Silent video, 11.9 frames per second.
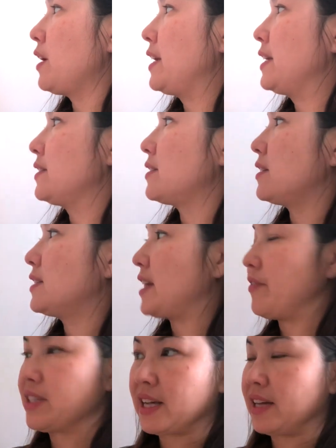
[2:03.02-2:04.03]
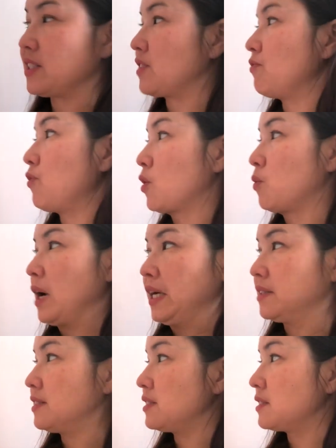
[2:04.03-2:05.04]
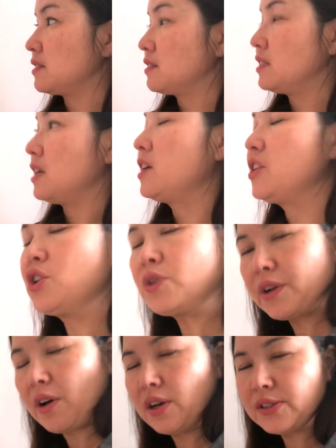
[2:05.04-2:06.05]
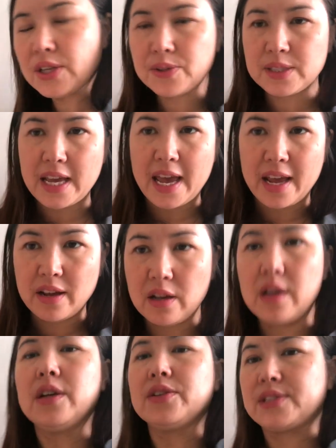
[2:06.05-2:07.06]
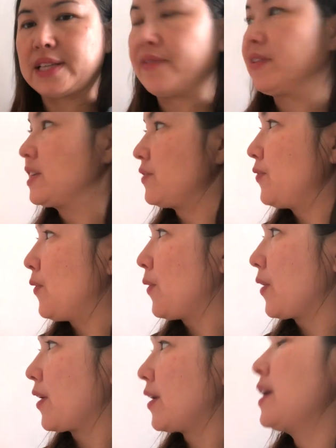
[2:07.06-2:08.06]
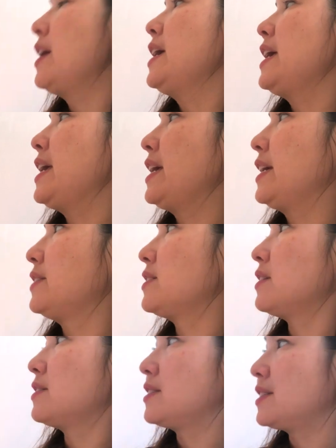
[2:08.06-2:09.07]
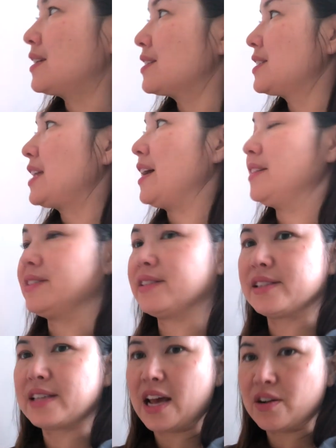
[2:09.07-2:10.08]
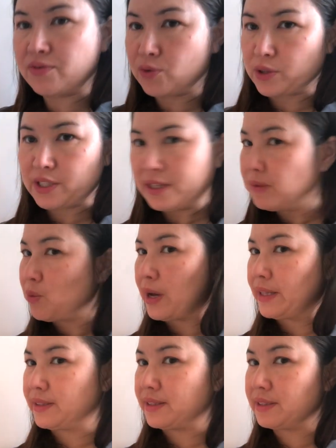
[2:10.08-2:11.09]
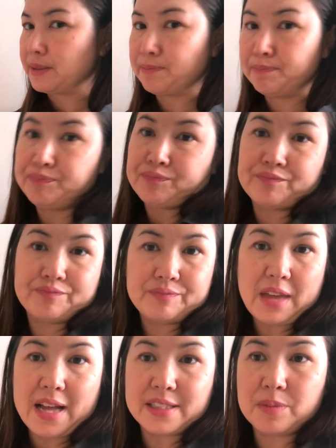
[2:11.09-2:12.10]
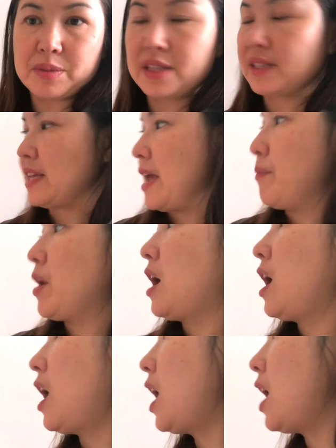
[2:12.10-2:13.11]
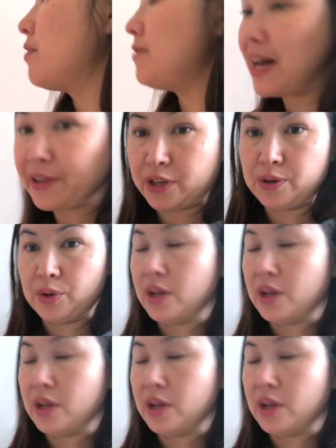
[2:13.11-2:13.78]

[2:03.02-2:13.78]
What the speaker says: is 7 tens and 4 ones. You could also say 74 is 6 tens and 14 ones. Adds up to the same value.